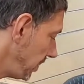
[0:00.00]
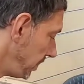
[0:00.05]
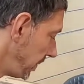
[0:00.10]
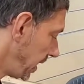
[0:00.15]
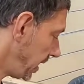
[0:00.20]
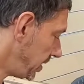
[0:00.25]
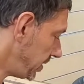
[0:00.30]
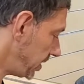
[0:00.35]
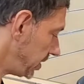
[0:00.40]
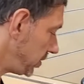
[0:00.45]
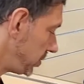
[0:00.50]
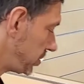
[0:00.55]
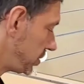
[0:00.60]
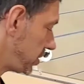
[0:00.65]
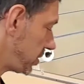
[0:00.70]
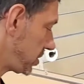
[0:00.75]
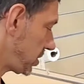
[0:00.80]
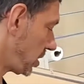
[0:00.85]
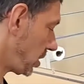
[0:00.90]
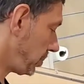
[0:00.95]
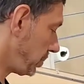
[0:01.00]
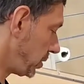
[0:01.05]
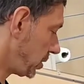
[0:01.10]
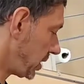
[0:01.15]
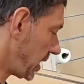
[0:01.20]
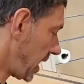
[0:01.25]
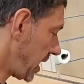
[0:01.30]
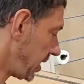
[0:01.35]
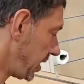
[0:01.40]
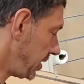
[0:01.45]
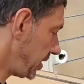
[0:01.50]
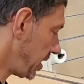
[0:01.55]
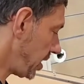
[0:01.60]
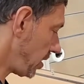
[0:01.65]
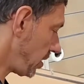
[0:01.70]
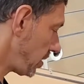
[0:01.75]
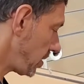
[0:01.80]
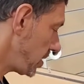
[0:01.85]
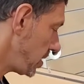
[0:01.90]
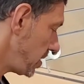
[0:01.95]
And then you're just going to put that in
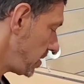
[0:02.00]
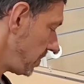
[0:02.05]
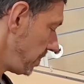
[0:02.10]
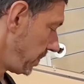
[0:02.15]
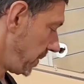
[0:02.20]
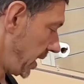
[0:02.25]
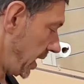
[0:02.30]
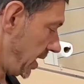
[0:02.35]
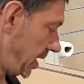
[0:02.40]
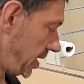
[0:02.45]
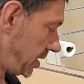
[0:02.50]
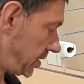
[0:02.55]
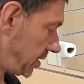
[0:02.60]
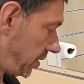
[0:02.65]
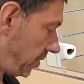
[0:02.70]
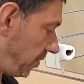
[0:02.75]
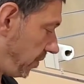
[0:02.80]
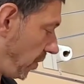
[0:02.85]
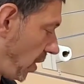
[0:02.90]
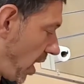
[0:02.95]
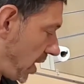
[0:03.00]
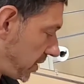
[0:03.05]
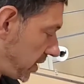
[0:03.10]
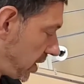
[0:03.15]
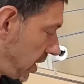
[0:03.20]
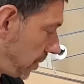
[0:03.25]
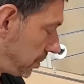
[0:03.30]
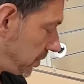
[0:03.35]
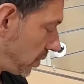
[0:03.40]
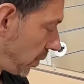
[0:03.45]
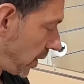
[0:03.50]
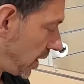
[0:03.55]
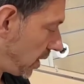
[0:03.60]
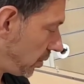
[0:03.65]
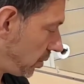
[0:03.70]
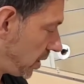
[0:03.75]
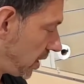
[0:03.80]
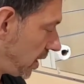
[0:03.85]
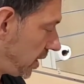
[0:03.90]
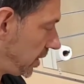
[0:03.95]
there and froth it up the way you
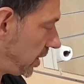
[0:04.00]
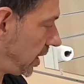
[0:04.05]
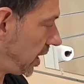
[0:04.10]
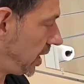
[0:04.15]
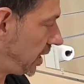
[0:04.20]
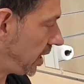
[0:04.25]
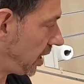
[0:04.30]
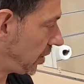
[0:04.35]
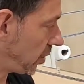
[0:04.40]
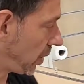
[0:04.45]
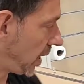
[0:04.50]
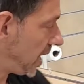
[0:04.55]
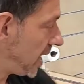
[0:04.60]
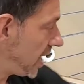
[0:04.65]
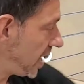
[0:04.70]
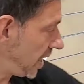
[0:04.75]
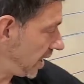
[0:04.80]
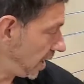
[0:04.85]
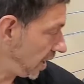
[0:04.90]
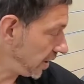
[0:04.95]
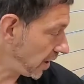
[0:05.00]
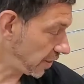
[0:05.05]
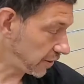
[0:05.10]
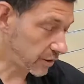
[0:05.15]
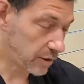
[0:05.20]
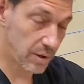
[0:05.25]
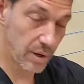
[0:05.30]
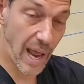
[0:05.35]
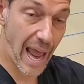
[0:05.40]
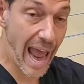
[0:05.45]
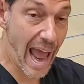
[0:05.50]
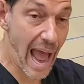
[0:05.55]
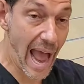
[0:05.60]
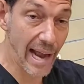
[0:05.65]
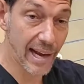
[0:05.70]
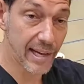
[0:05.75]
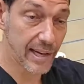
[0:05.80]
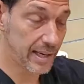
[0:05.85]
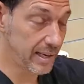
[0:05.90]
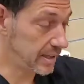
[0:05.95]
would any other way. Another
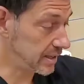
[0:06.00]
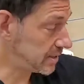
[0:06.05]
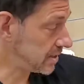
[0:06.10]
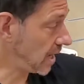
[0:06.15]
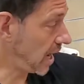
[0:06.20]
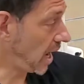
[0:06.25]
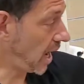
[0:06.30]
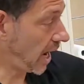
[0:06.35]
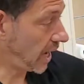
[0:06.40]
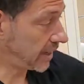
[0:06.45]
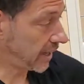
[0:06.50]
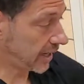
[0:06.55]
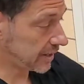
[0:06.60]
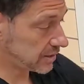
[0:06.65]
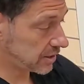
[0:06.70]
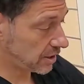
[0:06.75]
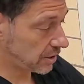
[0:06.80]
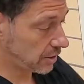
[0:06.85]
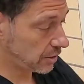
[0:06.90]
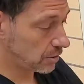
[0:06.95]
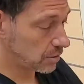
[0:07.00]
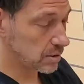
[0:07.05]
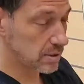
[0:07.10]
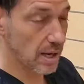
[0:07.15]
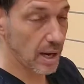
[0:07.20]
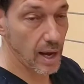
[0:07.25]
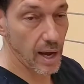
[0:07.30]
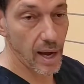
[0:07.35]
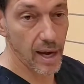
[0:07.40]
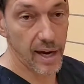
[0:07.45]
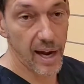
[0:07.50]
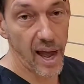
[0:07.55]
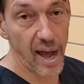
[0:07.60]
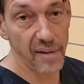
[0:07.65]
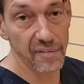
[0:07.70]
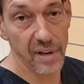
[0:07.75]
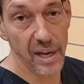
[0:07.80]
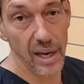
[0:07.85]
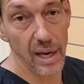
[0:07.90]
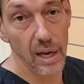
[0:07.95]
hack is I like to use
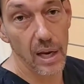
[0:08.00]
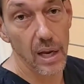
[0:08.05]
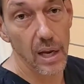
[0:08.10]
agave.